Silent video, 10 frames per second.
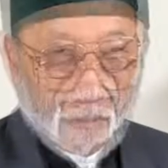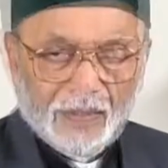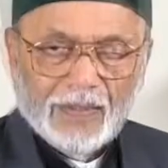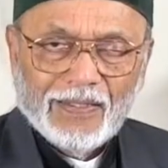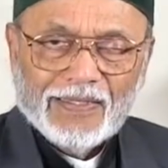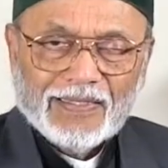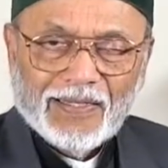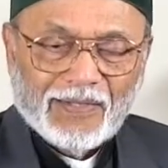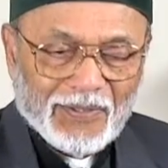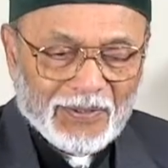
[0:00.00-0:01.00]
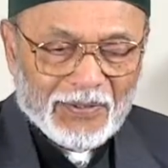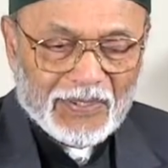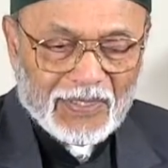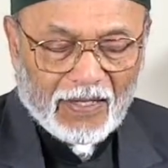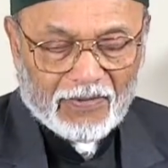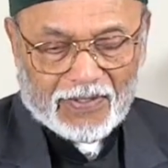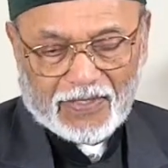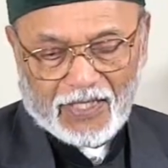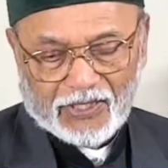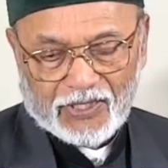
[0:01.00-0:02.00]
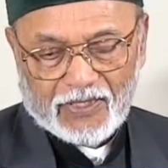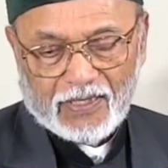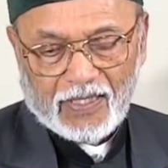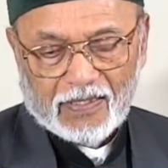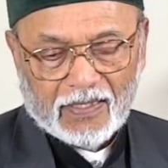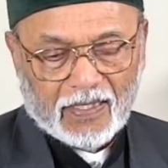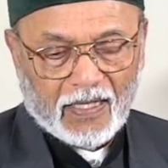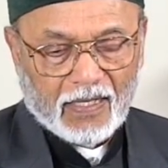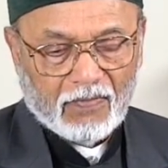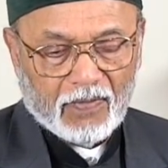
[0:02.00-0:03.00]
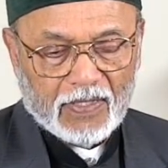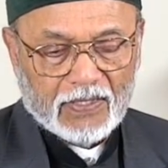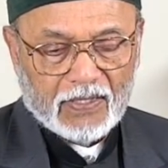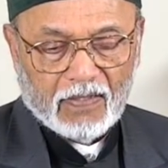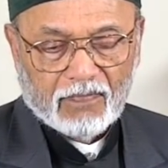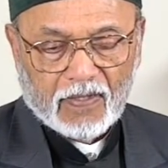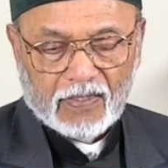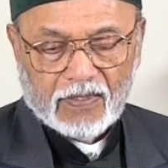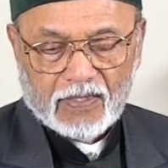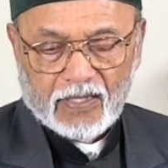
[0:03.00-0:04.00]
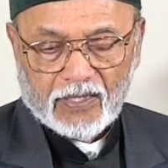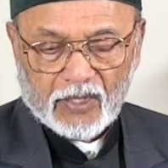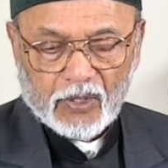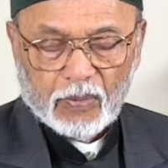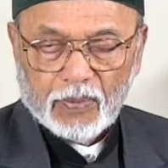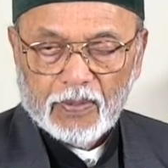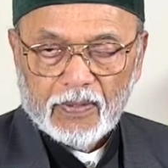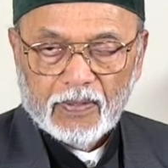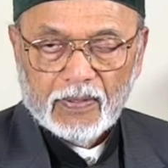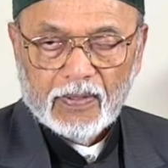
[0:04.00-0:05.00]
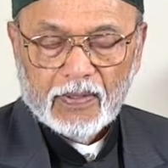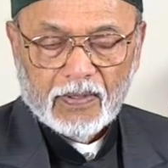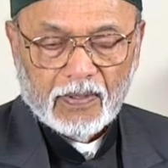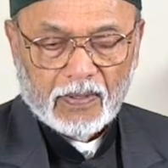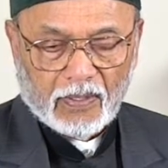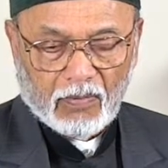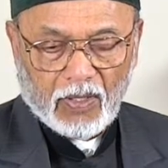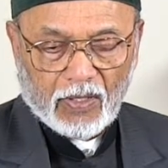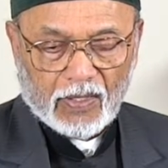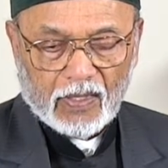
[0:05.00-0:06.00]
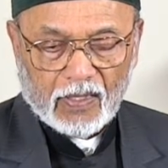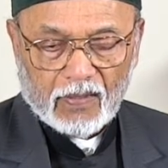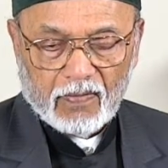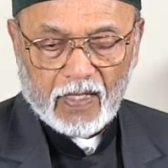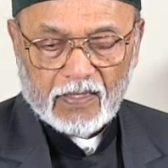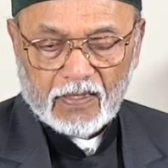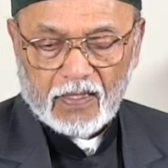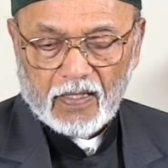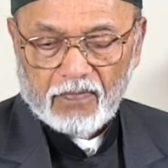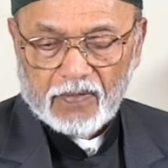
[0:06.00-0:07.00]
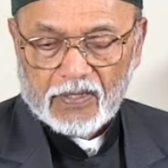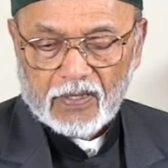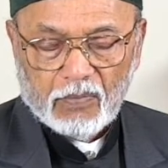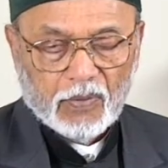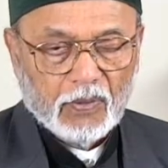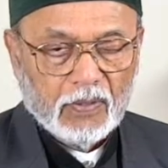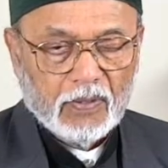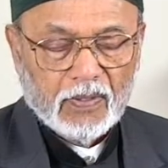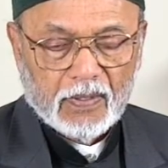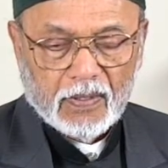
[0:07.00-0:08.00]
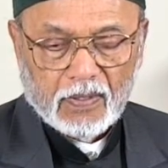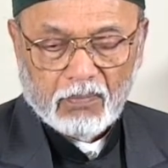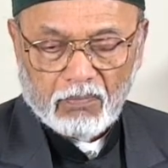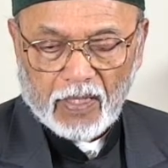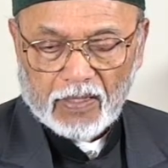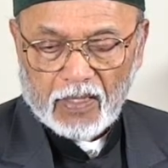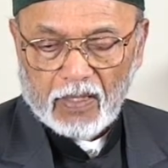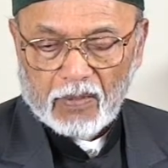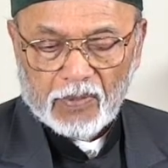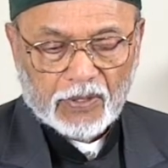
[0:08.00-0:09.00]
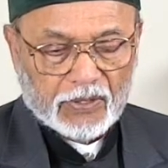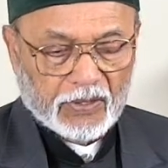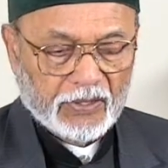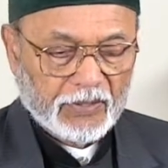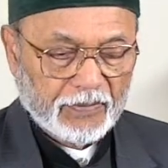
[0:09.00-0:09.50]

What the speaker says: This concludes our session on the conquest of Constantinople, the modern great city of Istanbul, by the Ottoman Turks.